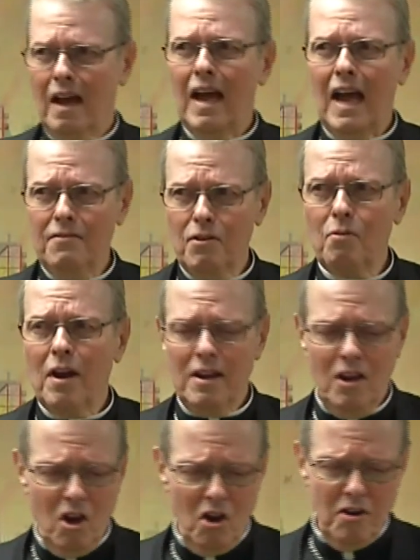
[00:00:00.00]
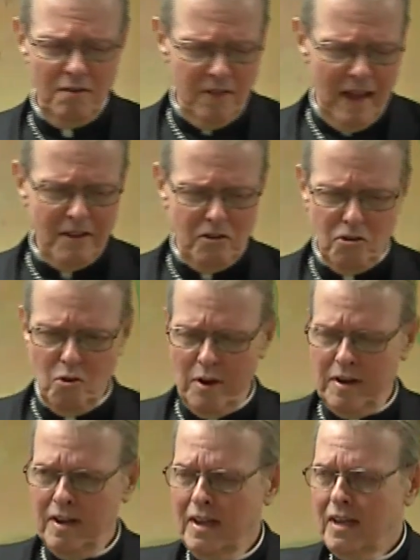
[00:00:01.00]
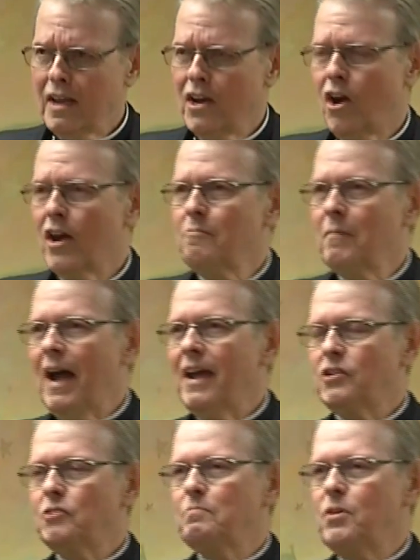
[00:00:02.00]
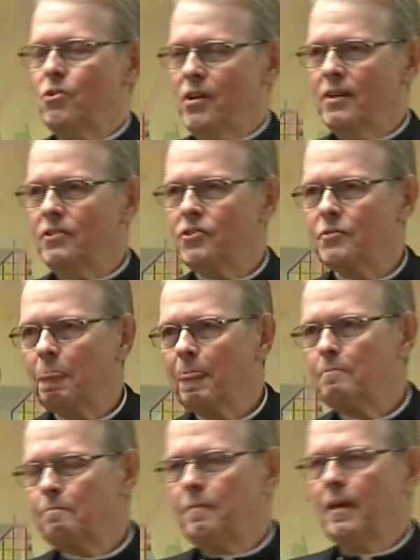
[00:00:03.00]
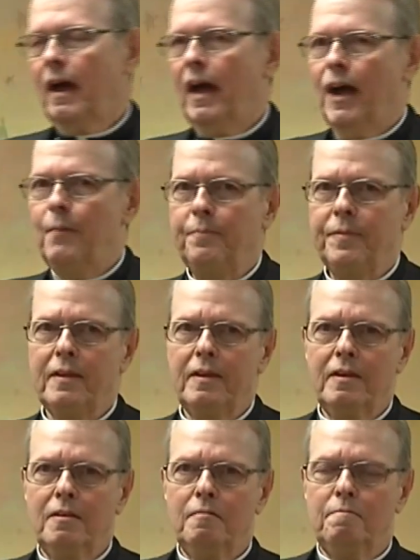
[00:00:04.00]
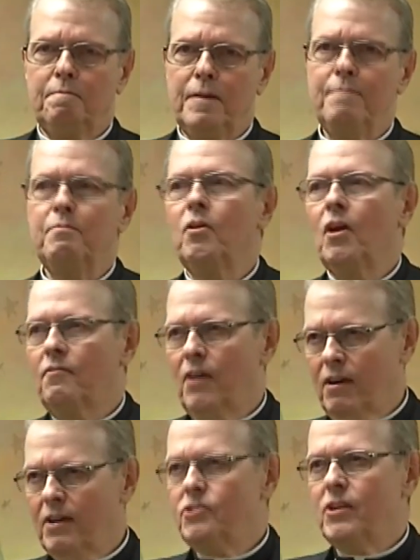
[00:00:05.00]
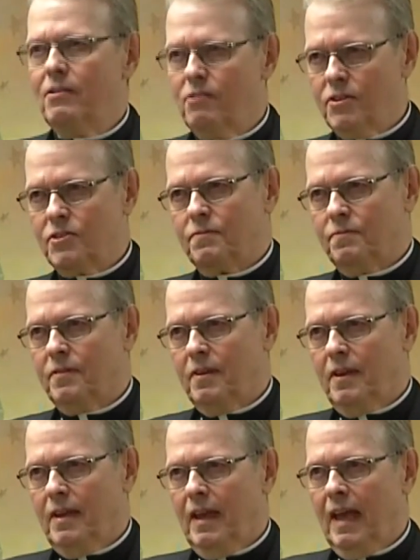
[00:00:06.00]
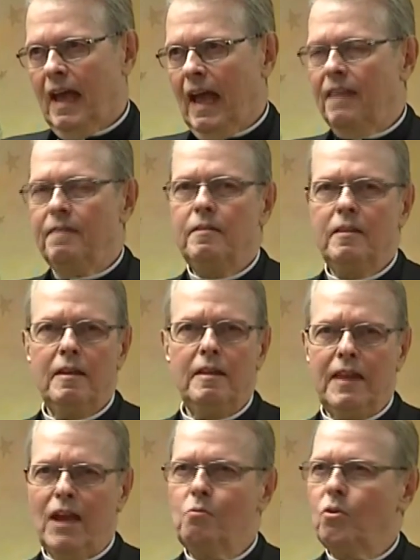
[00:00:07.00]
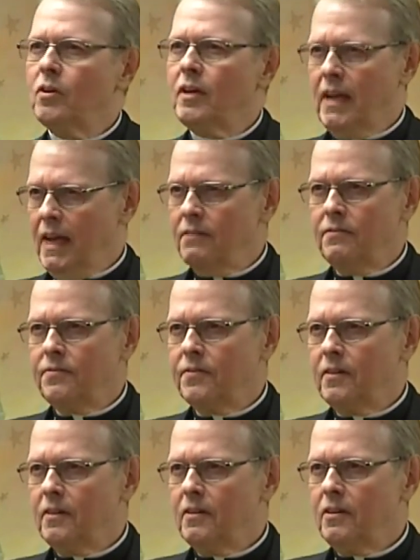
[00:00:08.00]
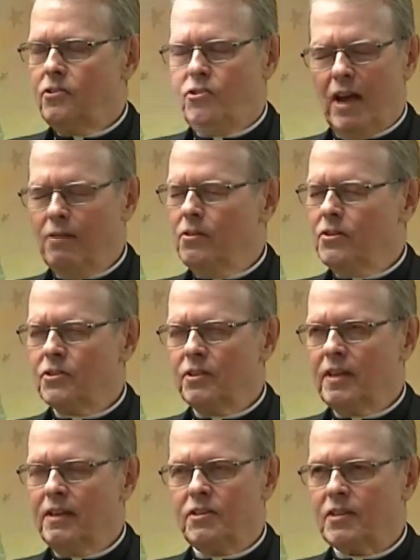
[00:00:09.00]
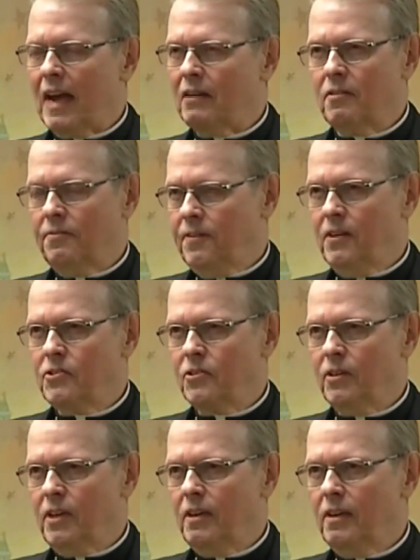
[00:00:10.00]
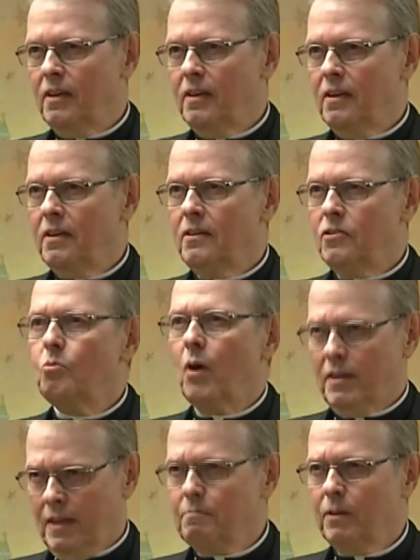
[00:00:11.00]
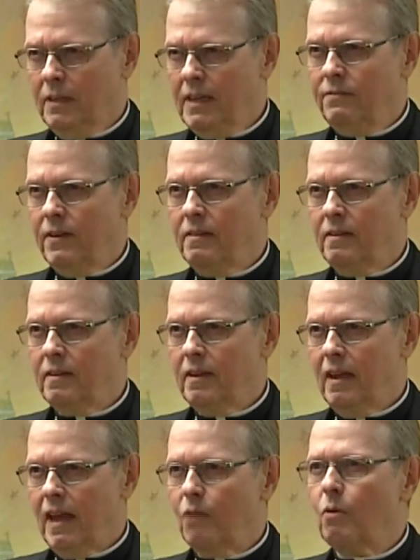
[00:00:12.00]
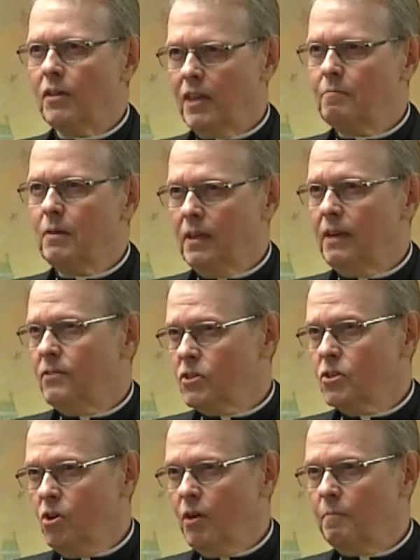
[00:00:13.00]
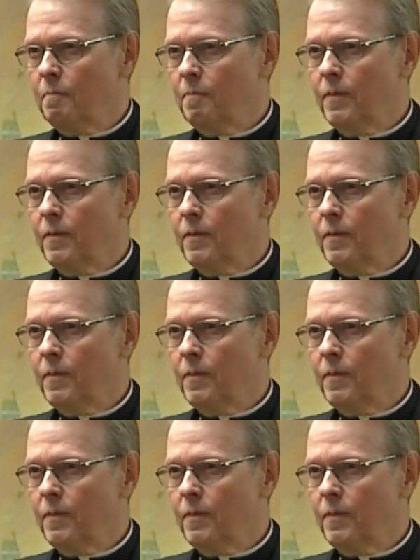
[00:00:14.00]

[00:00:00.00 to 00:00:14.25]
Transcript: I, have already heard of that too. And, you know, in my experience, um, people are very generous and they will give generously and sacrificially to what they believe in and what they believe is good.